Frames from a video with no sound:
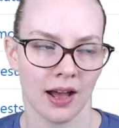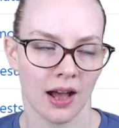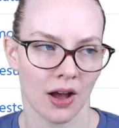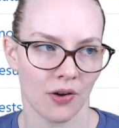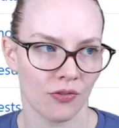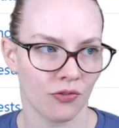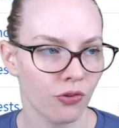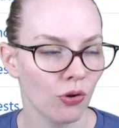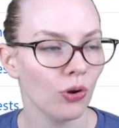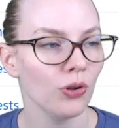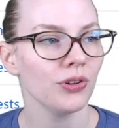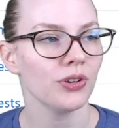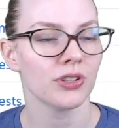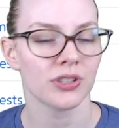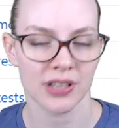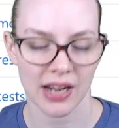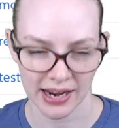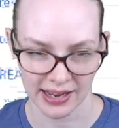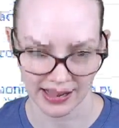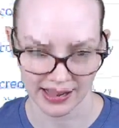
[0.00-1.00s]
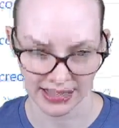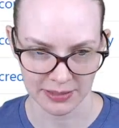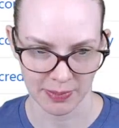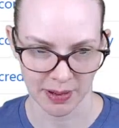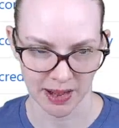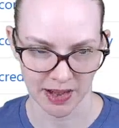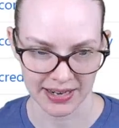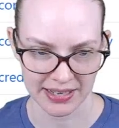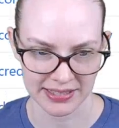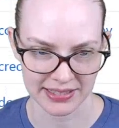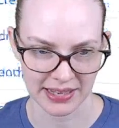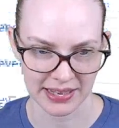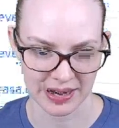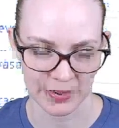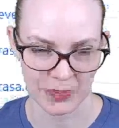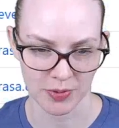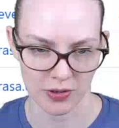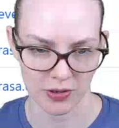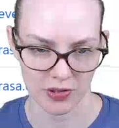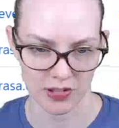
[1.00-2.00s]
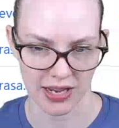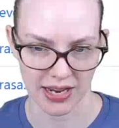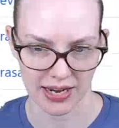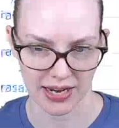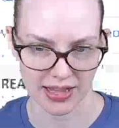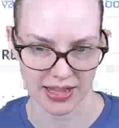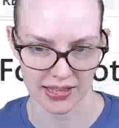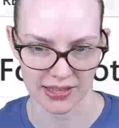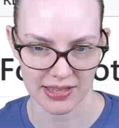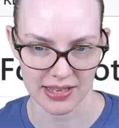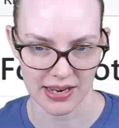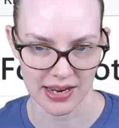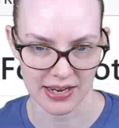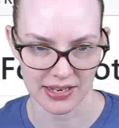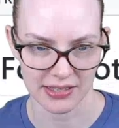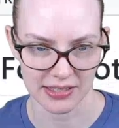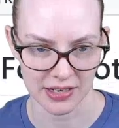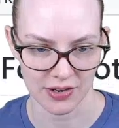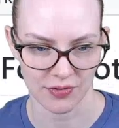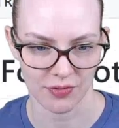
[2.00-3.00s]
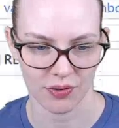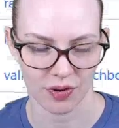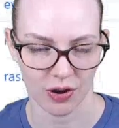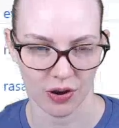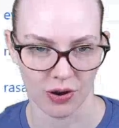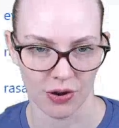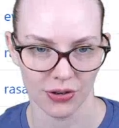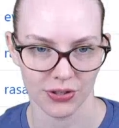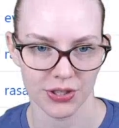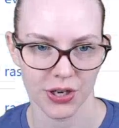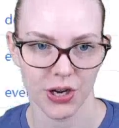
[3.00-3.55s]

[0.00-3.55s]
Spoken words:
folder dialect bot is set up using the default